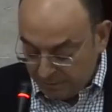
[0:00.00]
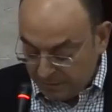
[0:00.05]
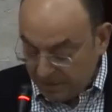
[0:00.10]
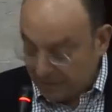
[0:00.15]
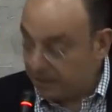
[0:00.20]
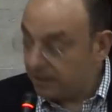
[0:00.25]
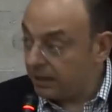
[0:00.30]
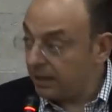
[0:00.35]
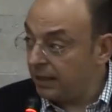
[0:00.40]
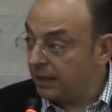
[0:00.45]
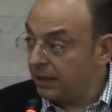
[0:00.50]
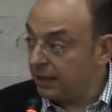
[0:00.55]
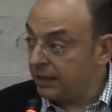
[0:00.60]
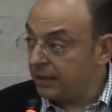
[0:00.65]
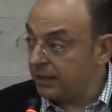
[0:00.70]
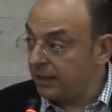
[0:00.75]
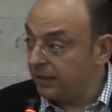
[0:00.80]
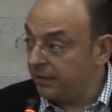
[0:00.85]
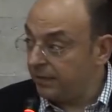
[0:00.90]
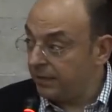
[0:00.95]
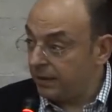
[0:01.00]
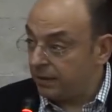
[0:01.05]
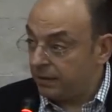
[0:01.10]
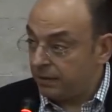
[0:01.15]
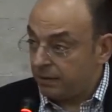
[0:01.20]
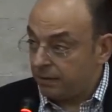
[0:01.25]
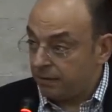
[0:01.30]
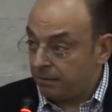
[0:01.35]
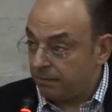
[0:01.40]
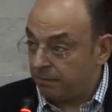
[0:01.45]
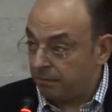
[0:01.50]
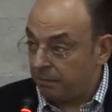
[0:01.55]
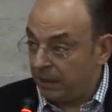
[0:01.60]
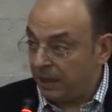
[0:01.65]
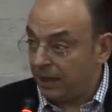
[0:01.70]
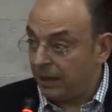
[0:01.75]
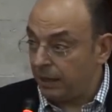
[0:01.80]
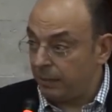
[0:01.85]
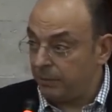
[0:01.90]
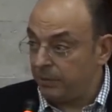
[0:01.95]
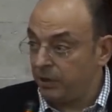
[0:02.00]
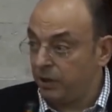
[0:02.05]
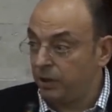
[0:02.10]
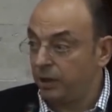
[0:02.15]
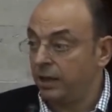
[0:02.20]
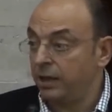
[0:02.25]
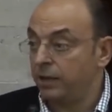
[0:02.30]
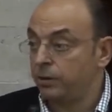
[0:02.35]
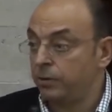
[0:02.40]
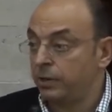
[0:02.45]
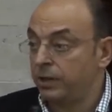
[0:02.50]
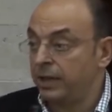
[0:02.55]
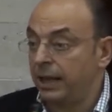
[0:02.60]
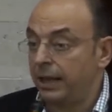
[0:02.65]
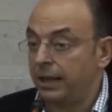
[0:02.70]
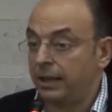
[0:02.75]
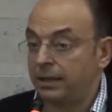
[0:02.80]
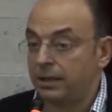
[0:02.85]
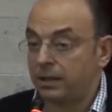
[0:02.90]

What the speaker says: may say that even me coming here today,